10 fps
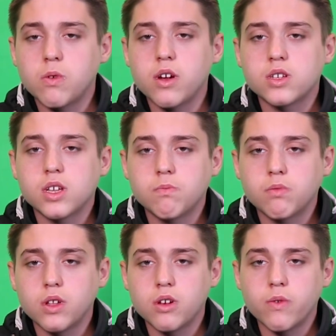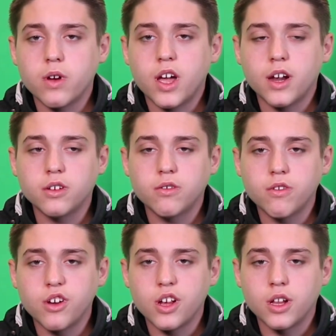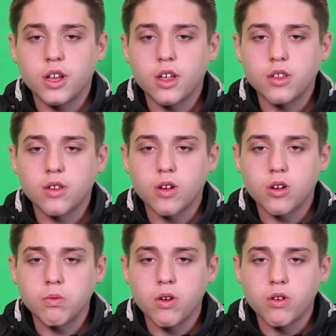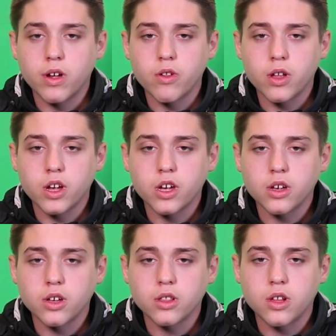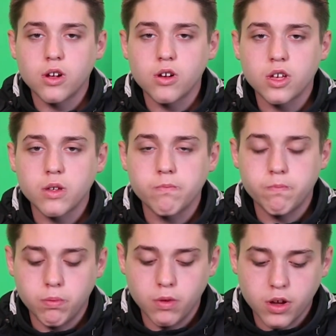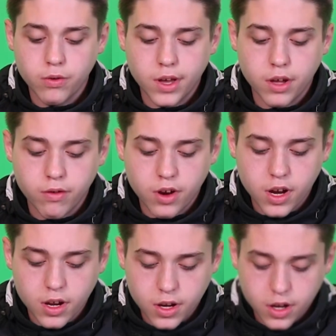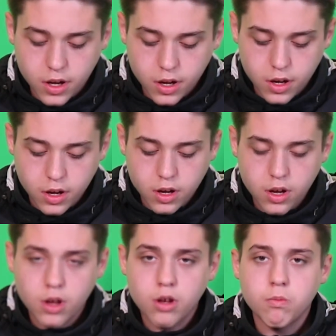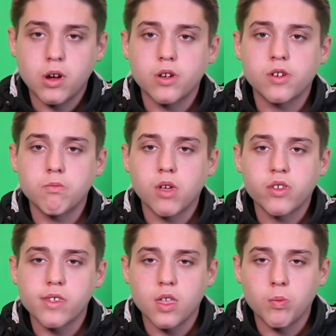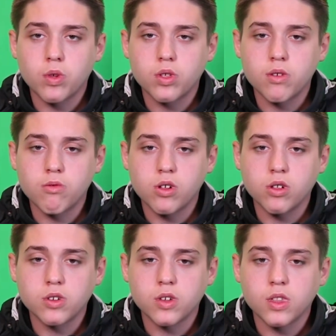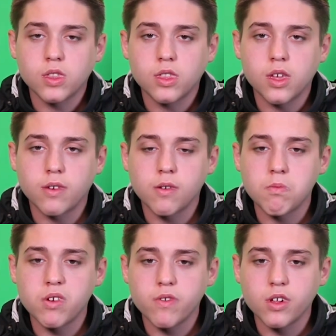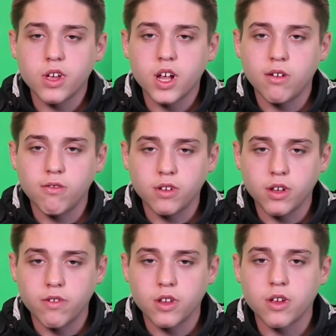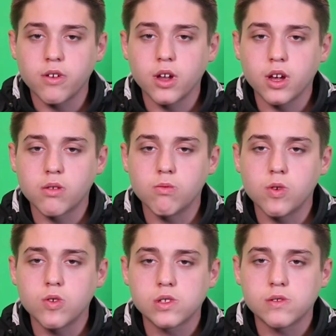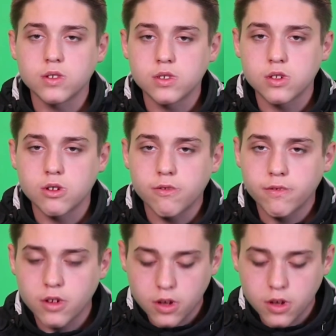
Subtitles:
where it's like blue and green at the top, it'll go like a darky bluey green, because you're mixing them two colours in. This can be really helpful if you're doing like water and stuff.